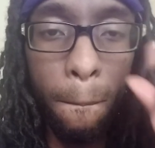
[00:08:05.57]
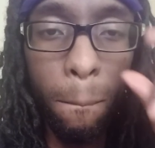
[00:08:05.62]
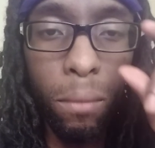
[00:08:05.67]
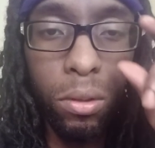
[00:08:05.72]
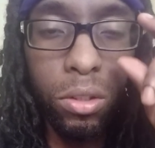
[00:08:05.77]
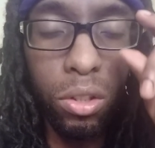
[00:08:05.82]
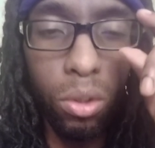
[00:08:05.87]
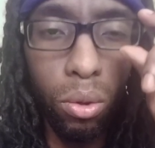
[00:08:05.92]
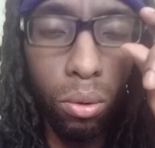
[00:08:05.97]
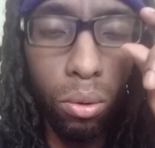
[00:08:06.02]

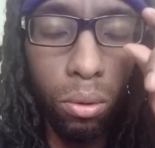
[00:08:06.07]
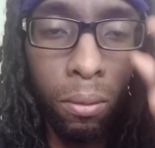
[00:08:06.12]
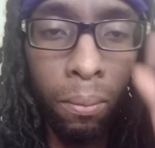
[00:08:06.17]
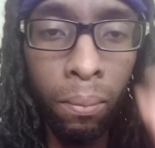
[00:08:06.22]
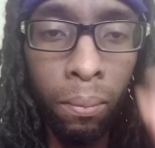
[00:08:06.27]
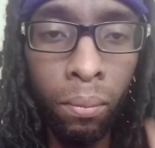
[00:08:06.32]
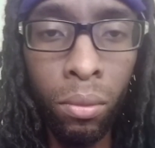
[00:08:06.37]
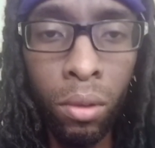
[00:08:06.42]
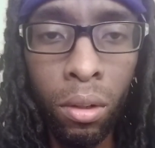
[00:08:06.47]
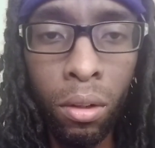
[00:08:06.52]
So
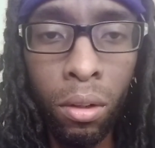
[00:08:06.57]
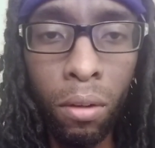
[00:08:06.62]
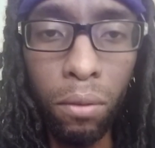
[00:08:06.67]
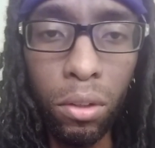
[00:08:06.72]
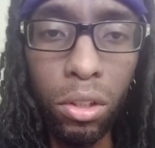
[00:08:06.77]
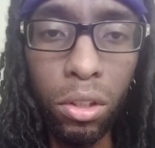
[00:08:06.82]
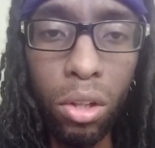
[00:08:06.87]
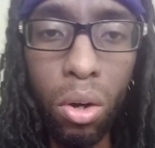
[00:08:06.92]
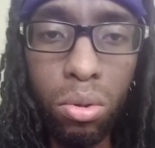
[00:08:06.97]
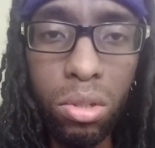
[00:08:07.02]
for
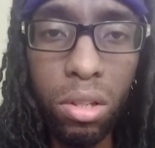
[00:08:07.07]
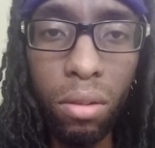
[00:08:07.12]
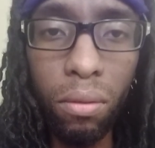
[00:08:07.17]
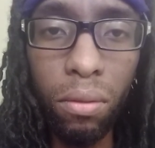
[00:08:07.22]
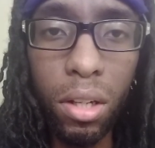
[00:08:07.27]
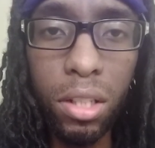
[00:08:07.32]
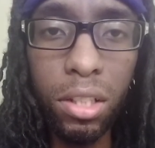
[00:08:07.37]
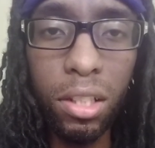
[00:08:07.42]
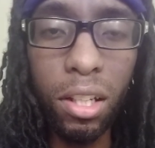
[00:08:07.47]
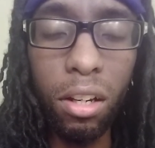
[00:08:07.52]
those of
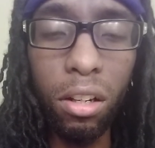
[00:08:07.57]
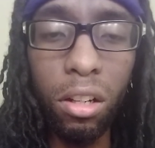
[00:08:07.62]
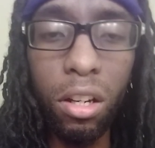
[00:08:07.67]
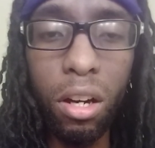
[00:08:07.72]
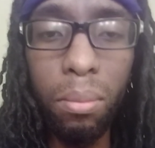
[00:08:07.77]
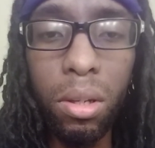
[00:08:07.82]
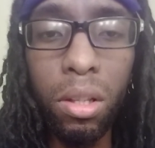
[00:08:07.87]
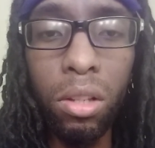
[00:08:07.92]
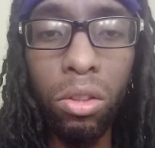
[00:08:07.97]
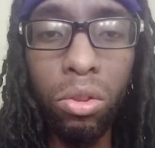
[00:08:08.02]
us that are
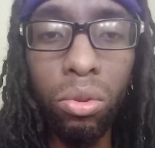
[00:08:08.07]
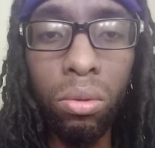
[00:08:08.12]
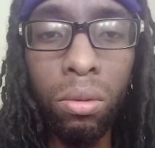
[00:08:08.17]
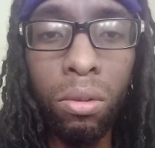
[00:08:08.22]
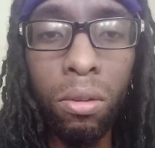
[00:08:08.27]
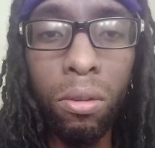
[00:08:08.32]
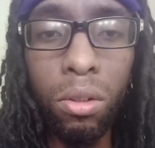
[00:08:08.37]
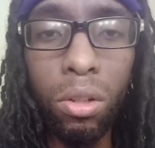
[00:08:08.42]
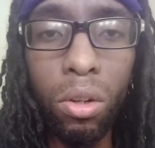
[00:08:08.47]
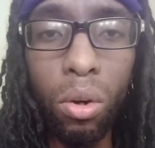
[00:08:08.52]
coming,
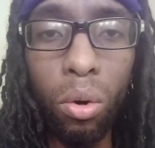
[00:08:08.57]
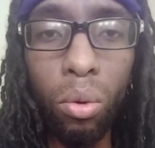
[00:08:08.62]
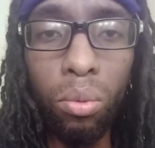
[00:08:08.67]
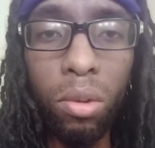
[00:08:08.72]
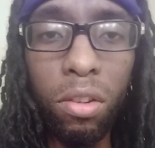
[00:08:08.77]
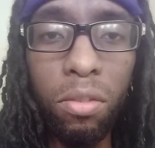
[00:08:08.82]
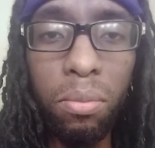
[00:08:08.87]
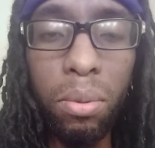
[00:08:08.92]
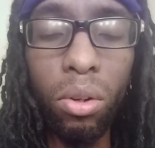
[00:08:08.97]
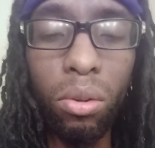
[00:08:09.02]

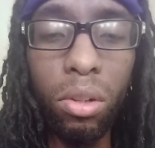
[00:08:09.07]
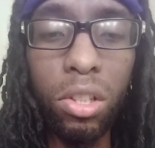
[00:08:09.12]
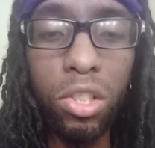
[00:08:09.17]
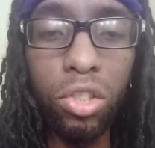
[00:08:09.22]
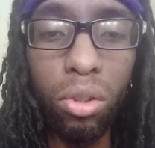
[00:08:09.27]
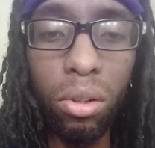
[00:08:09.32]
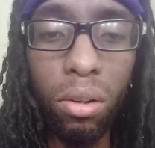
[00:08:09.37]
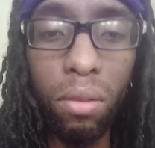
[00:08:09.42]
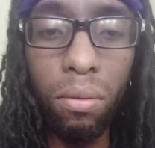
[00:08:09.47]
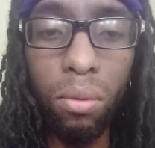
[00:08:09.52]
we've been on this
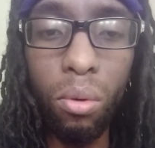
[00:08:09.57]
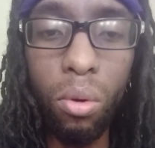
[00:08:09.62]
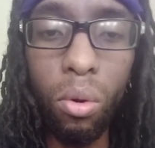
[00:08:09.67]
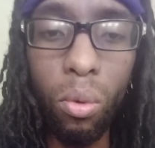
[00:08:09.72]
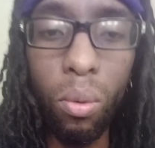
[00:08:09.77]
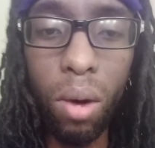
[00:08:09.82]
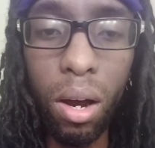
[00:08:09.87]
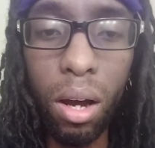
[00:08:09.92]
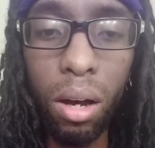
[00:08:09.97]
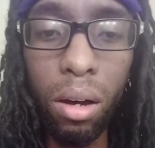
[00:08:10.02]
journey for a
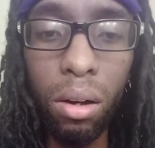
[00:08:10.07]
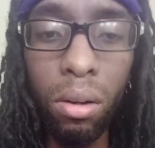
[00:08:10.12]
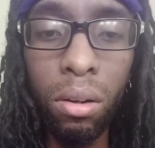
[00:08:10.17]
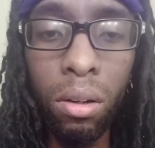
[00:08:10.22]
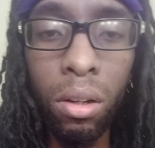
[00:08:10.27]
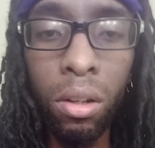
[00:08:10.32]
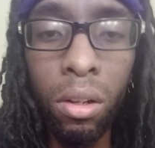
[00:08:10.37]
while,